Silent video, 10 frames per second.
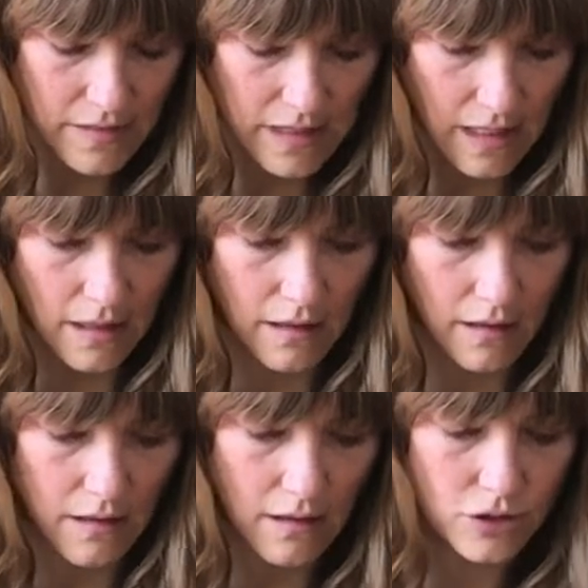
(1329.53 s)
thing,
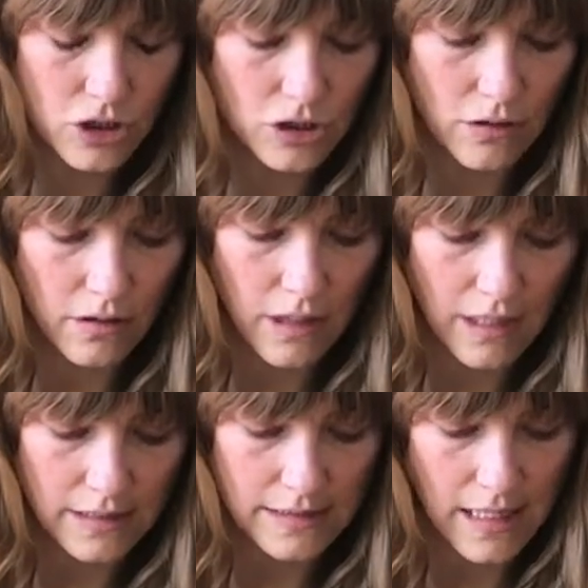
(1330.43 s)
and I'll show you how
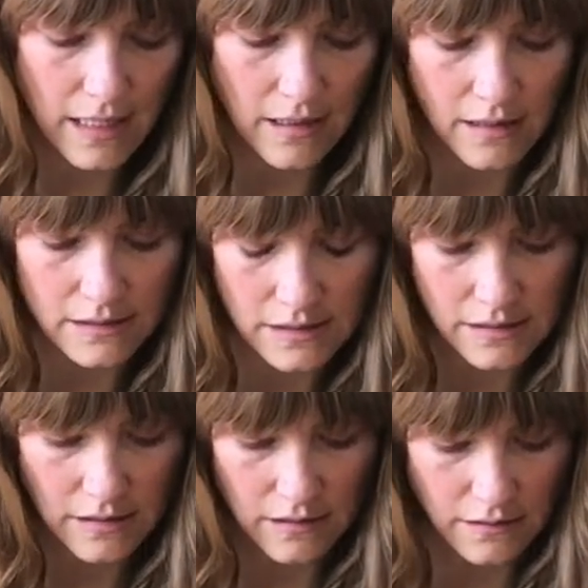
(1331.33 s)
to tie it
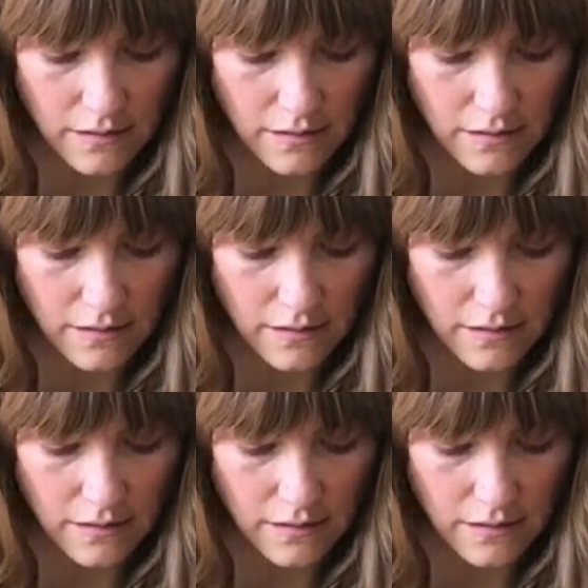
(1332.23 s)
onto